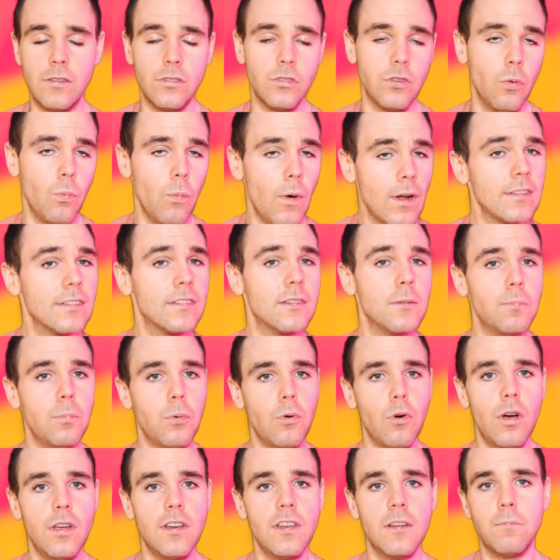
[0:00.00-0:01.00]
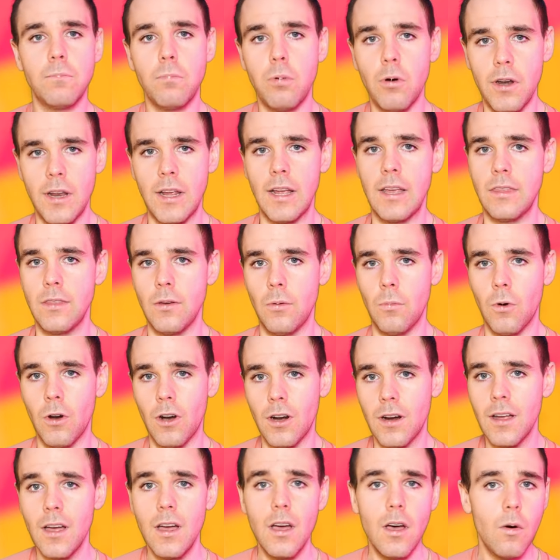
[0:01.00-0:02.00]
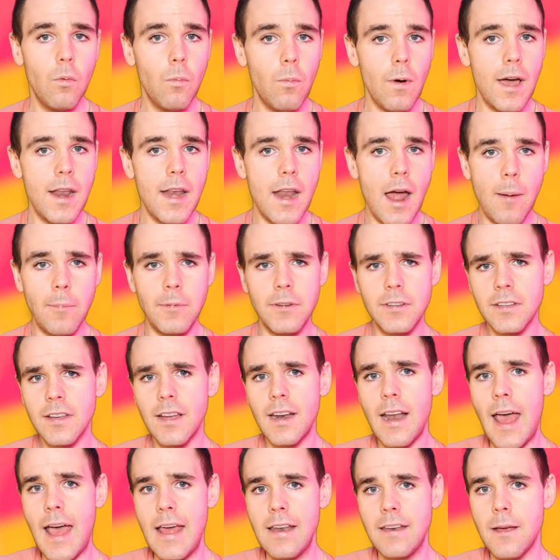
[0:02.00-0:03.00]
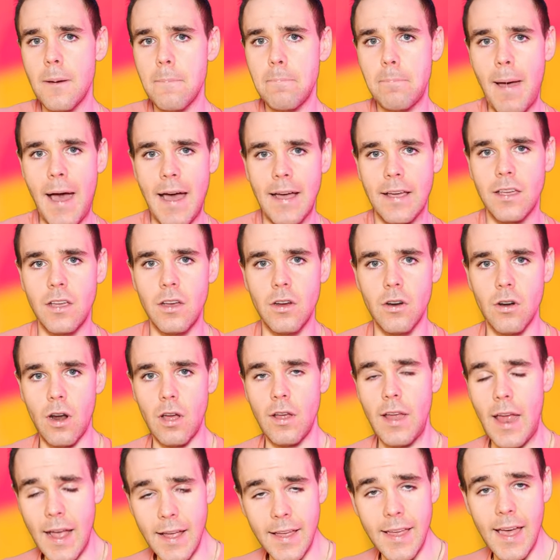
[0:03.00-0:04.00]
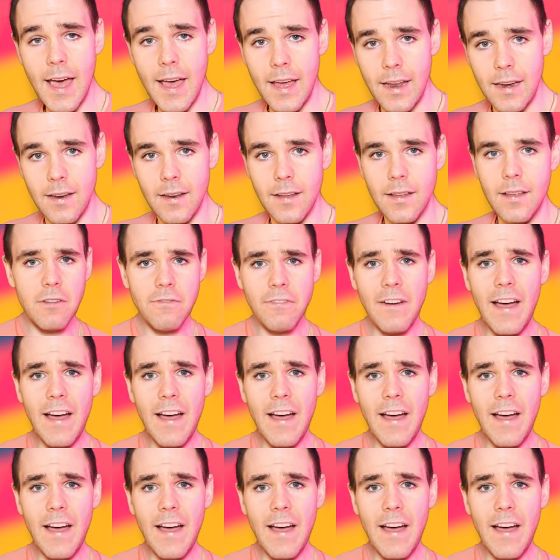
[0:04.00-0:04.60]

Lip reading: So what's the point of putting in the work when I'm just going to end up back here again? But